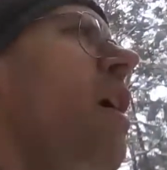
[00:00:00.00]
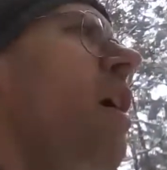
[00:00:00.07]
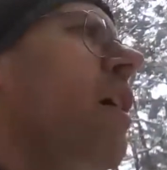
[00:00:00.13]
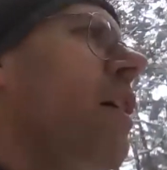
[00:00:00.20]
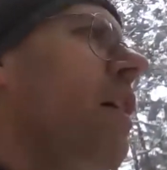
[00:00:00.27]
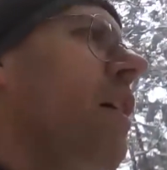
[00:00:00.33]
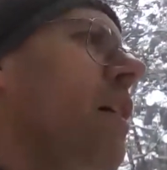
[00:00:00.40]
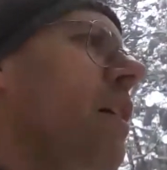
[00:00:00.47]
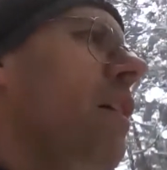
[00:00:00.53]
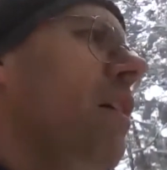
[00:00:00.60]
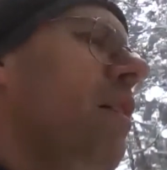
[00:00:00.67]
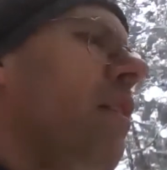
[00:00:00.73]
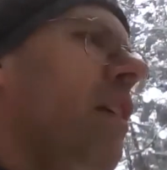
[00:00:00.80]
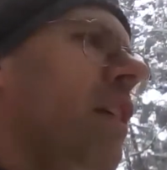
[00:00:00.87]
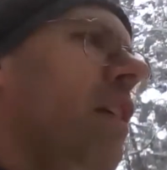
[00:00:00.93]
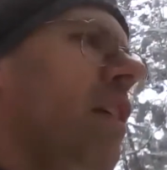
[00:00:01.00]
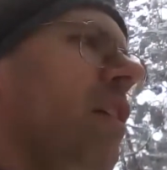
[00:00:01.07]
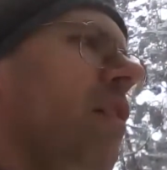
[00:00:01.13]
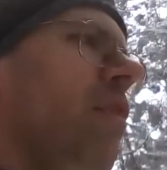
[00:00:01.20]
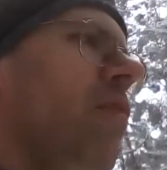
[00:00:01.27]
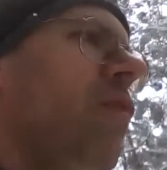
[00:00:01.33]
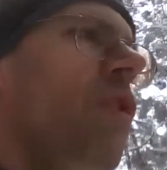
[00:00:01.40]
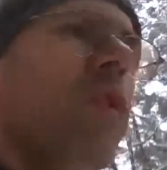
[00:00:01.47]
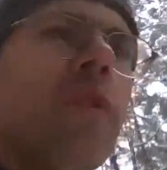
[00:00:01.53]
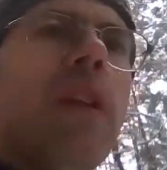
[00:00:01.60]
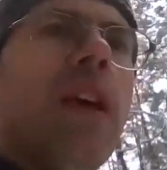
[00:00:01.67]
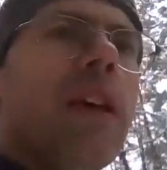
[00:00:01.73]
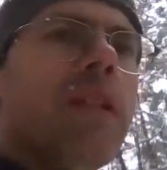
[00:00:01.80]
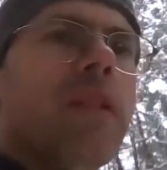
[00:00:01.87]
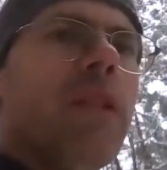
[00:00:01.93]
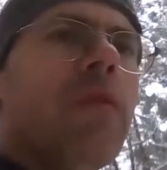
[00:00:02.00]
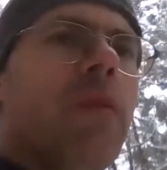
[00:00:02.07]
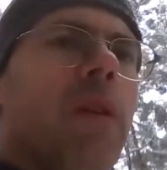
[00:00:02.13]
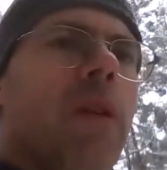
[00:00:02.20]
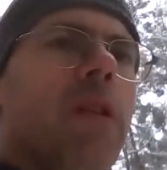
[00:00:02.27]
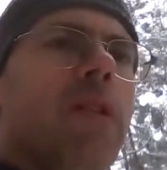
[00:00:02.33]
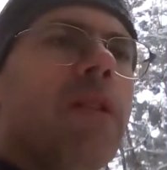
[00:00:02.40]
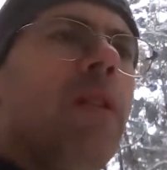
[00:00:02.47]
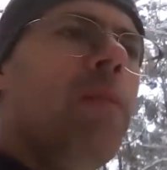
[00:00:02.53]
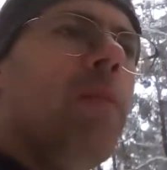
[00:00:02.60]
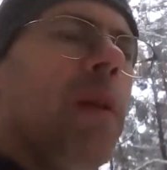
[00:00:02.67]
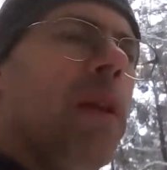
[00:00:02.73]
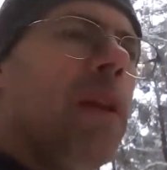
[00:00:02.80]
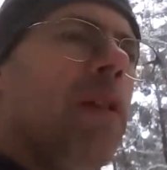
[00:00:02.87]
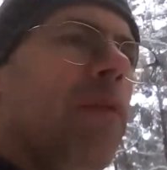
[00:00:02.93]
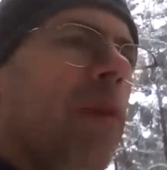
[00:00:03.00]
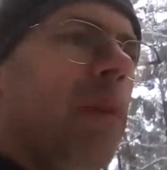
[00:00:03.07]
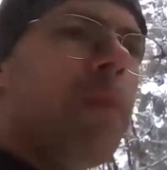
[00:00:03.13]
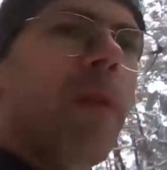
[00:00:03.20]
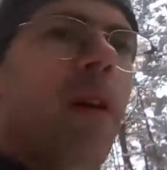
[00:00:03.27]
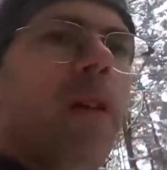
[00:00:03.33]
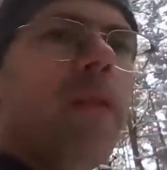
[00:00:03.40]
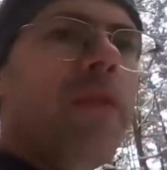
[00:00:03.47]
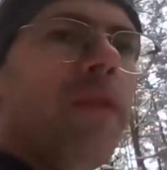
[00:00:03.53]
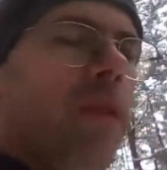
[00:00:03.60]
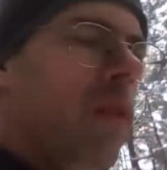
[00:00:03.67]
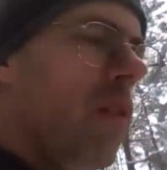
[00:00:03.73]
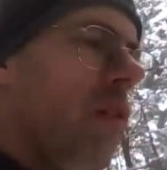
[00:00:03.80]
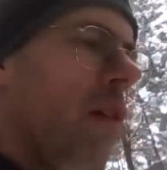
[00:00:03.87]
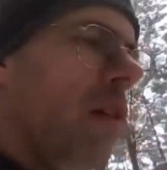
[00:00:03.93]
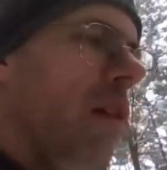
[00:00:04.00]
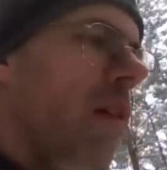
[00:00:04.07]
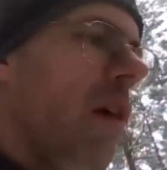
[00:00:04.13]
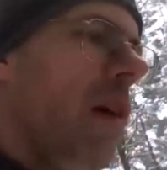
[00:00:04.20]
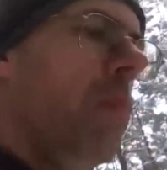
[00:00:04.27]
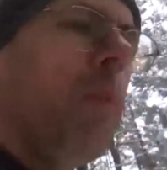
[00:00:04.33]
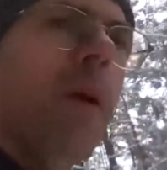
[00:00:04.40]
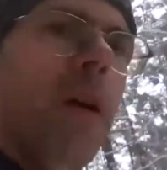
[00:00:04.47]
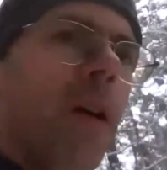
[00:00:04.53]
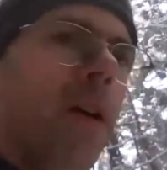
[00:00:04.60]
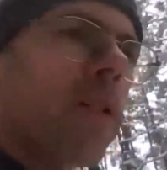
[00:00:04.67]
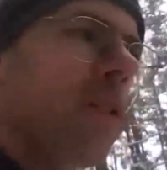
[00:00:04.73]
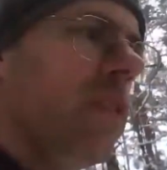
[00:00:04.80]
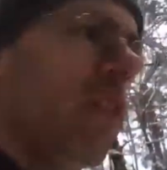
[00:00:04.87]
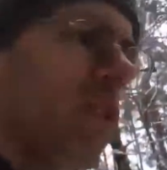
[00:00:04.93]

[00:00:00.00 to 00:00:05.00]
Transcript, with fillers: uh, and few things that were simply ripped off apart